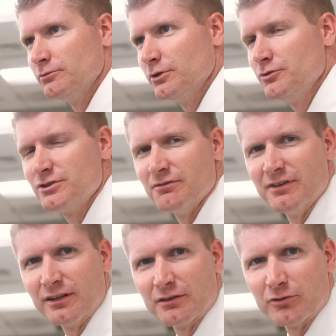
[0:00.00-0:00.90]
Who's the
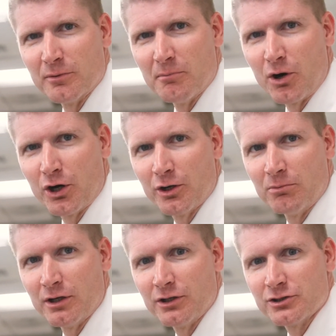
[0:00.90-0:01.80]
villain from the Mario
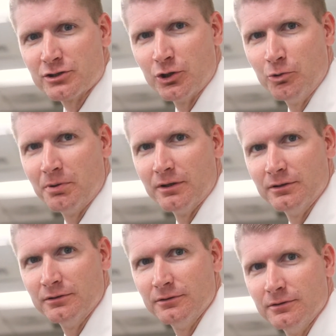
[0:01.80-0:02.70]
Brothers? Koopa?
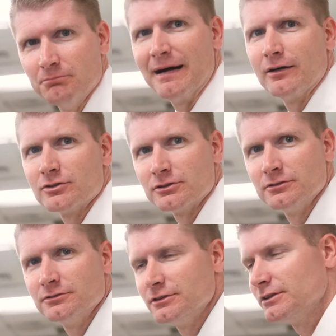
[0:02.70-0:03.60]
Bowser.
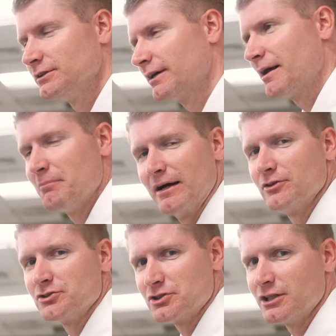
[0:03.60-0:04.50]
Yeah, I got
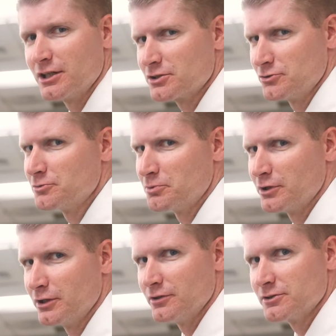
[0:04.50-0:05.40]
Bowser socks. Those are
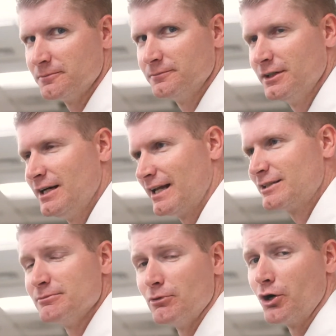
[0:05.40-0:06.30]
pretty awesome. I
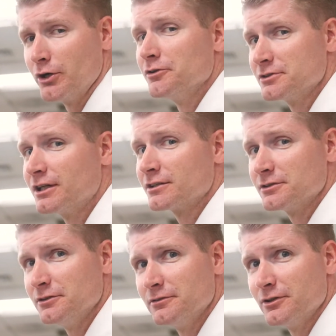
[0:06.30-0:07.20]
need some Mario socks,
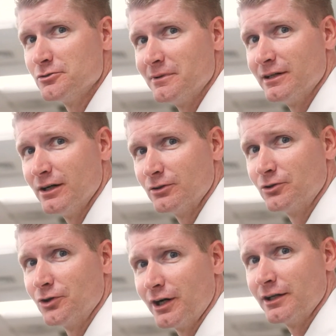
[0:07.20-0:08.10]
so those would be
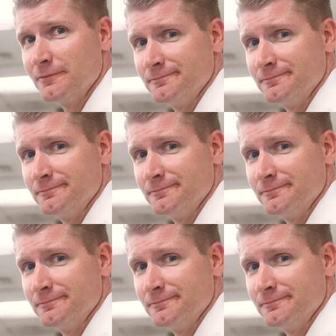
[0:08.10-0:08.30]
great.